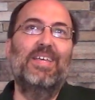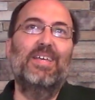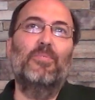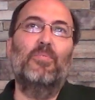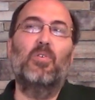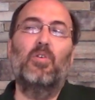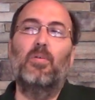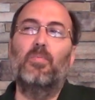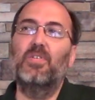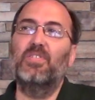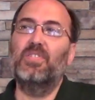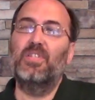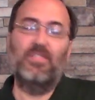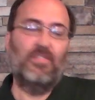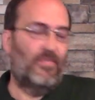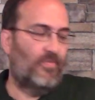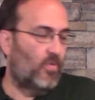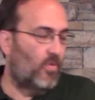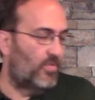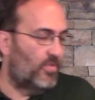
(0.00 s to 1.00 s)
We're almost at
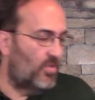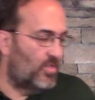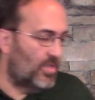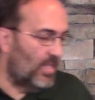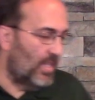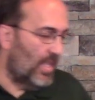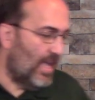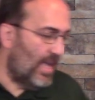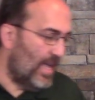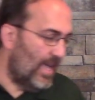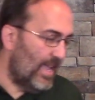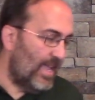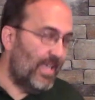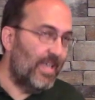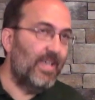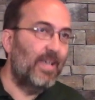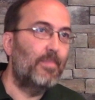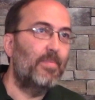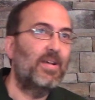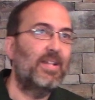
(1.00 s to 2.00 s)
the 4th of July.
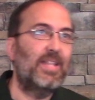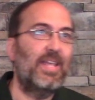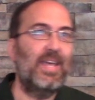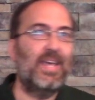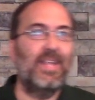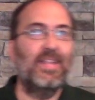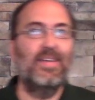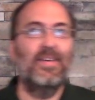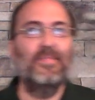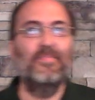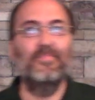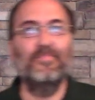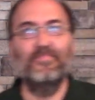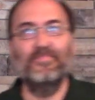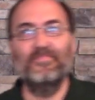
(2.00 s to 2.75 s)
How about that, huh?